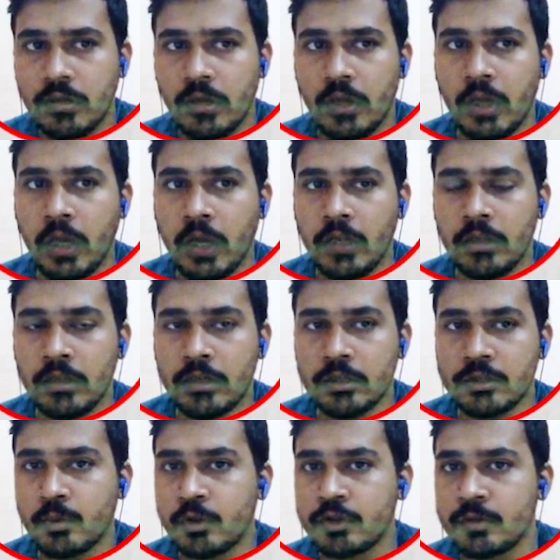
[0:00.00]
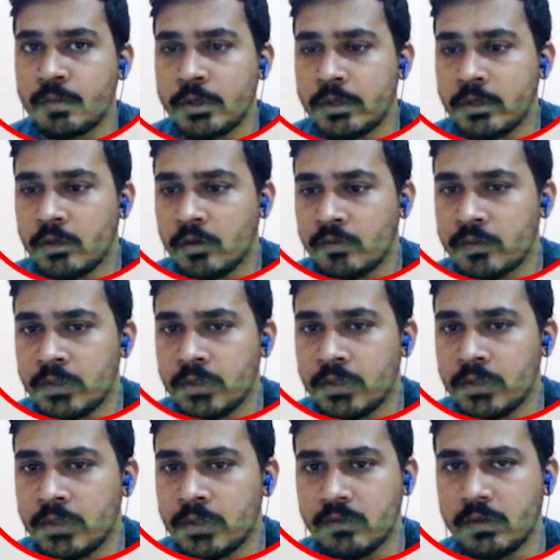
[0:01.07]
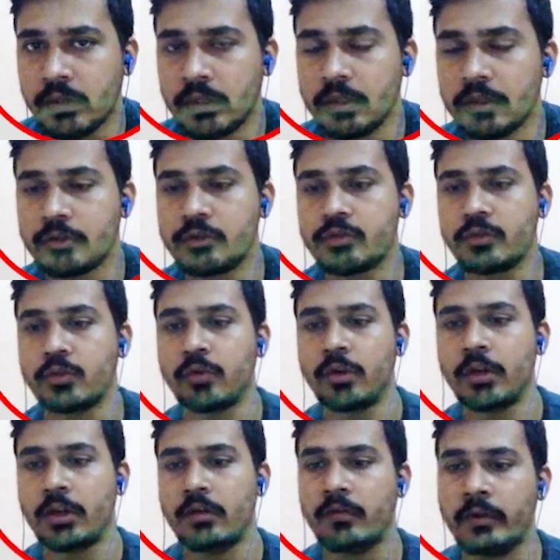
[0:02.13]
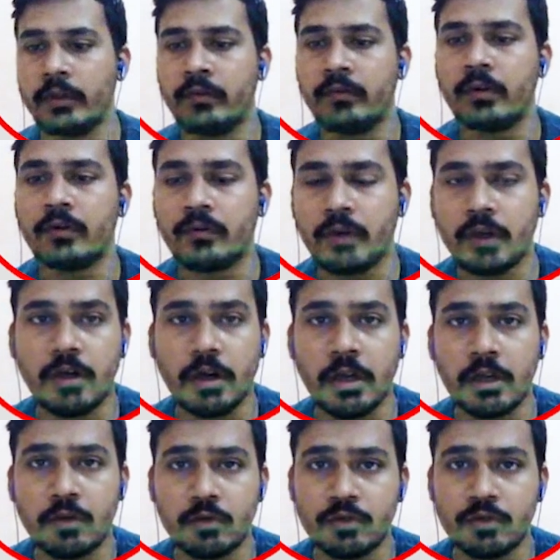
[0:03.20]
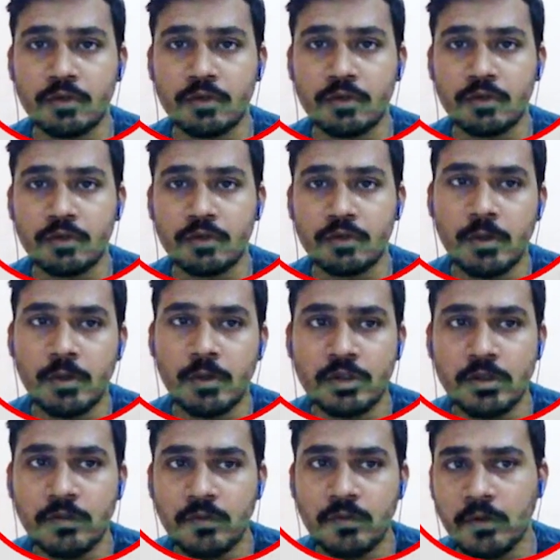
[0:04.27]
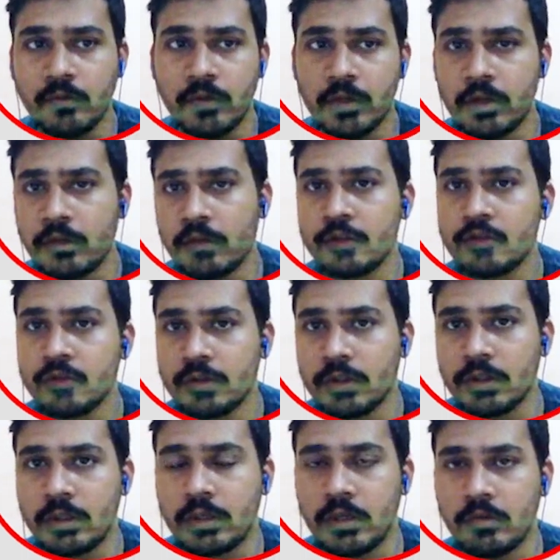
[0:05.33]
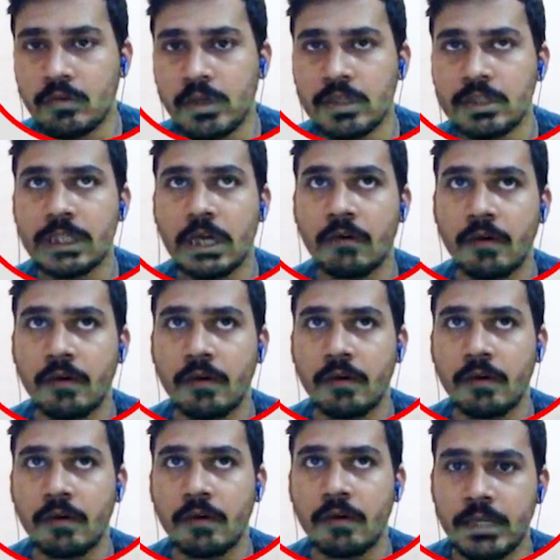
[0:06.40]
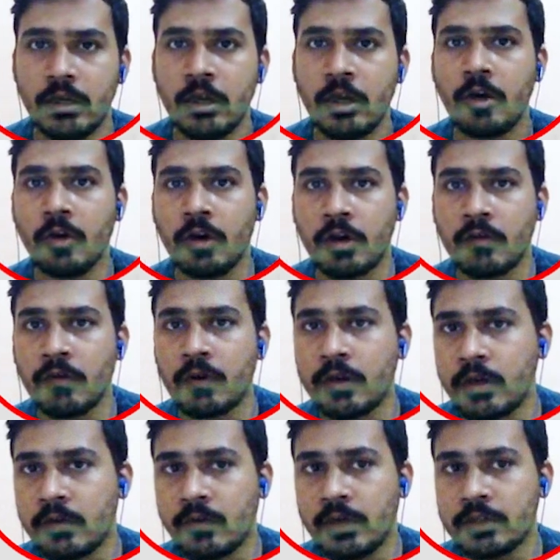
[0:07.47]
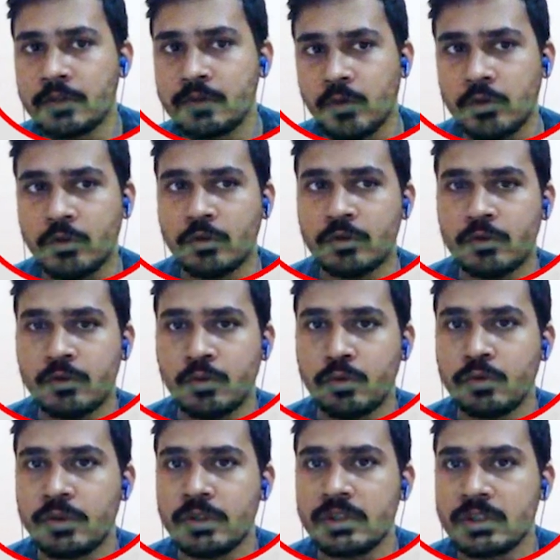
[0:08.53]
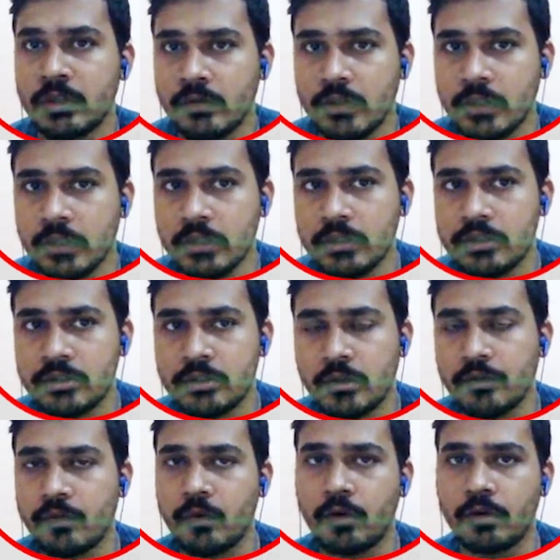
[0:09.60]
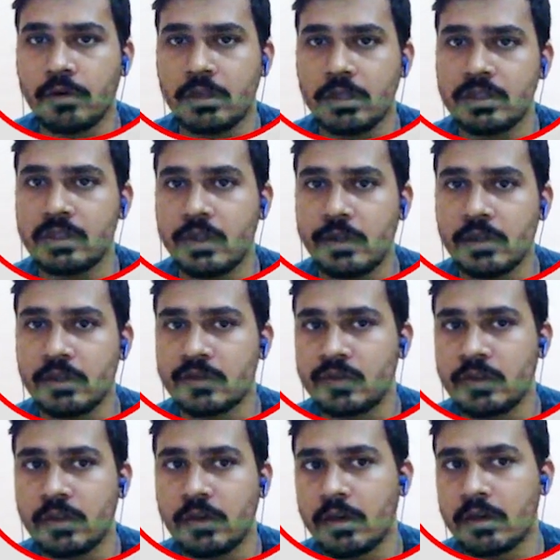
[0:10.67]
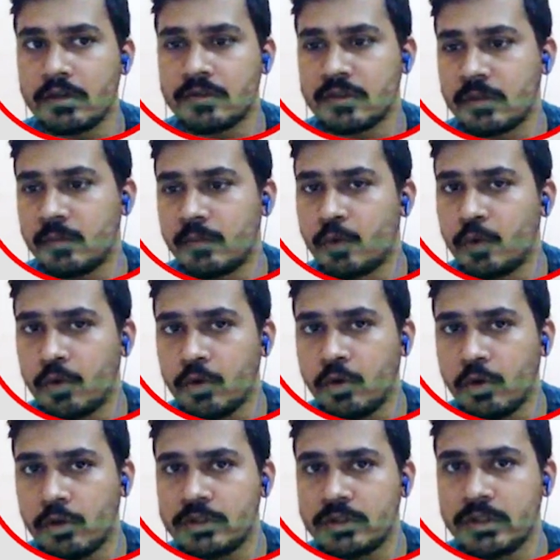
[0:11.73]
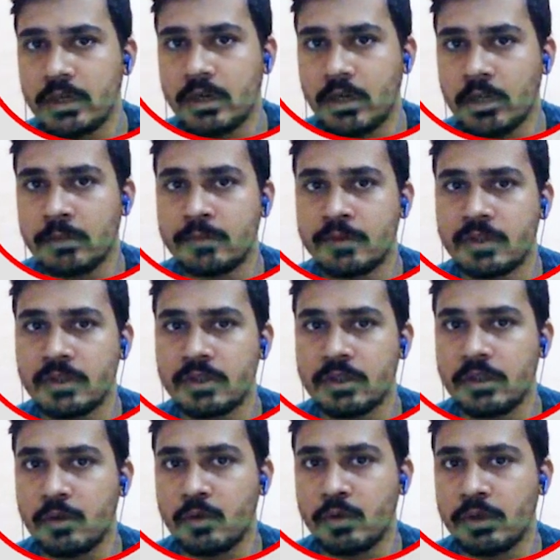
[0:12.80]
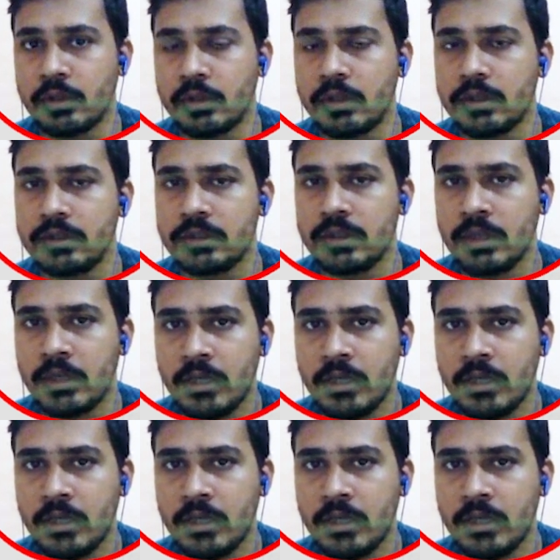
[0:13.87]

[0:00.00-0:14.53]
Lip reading: and the responsibility of the 7 layers. So whenever we are trying to send information from one device to another device, our data or our device follow through these 7 layers. Now for these layers, there are some protocols that helps us in doing these